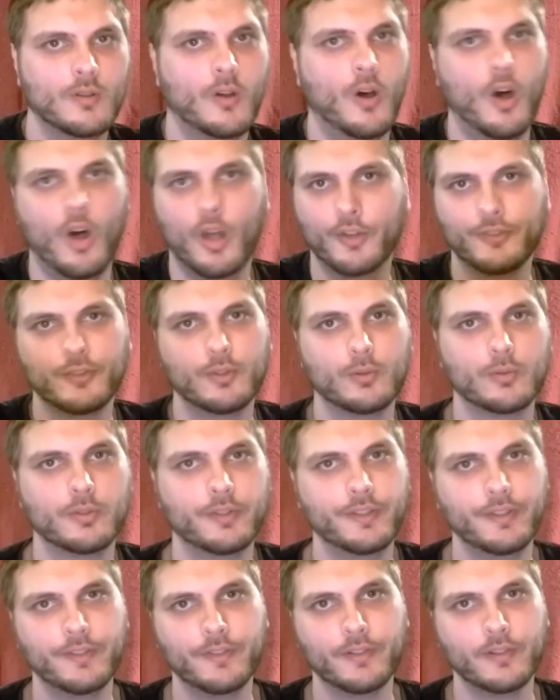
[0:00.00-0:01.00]
All
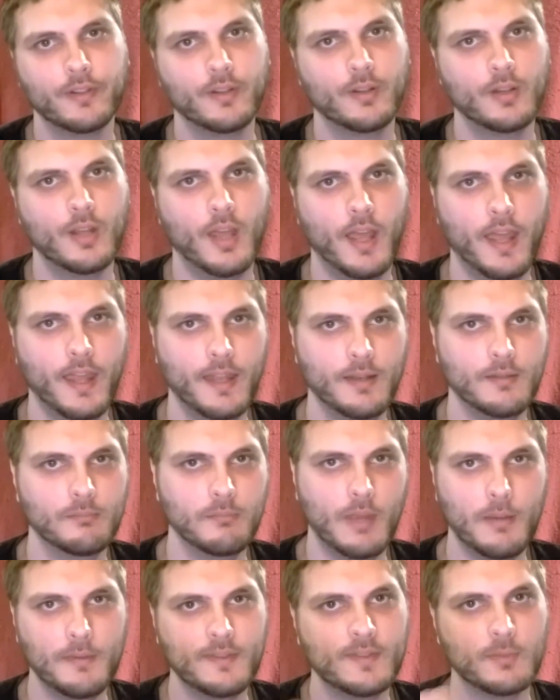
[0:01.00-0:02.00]
stories and
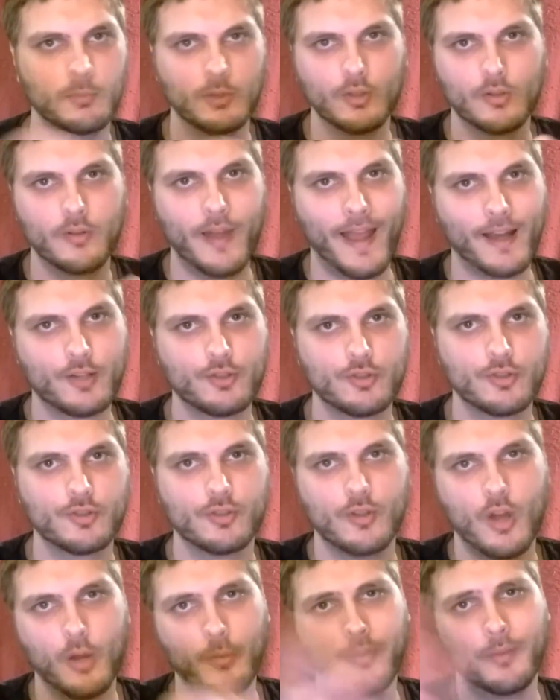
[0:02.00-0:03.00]
maybe some little extras
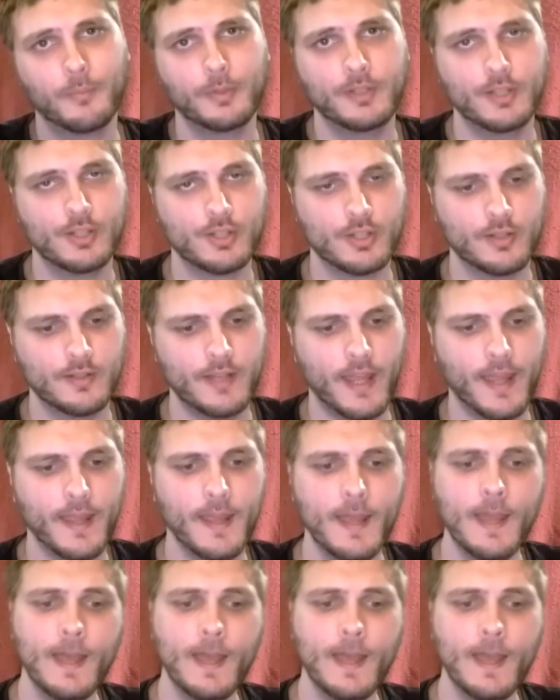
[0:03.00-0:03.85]
along with the petition of the day.